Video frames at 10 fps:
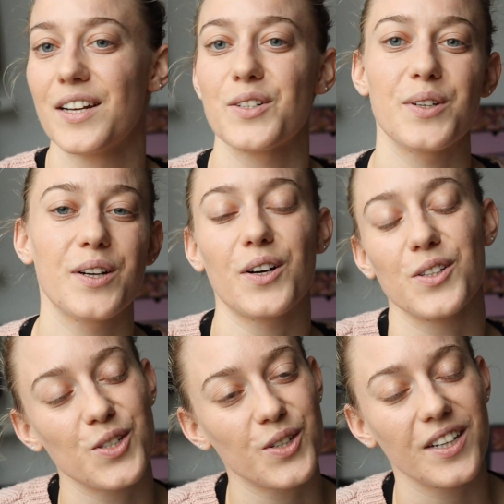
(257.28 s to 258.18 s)
drink
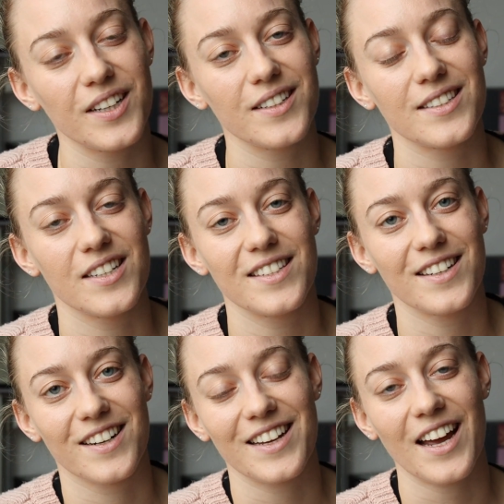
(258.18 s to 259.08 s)
hot chocolates and you
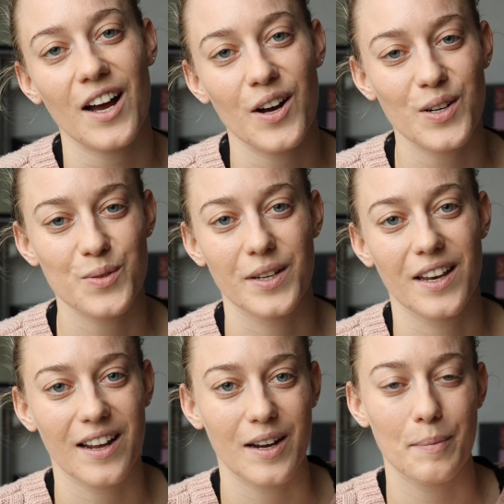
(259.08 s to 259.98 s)
sit on the couch with
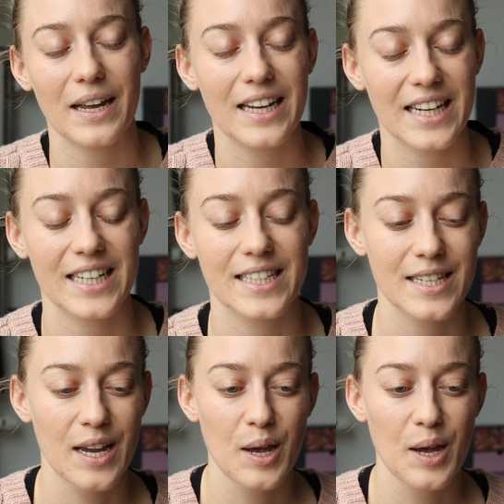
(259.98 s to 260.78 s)
like a blanket.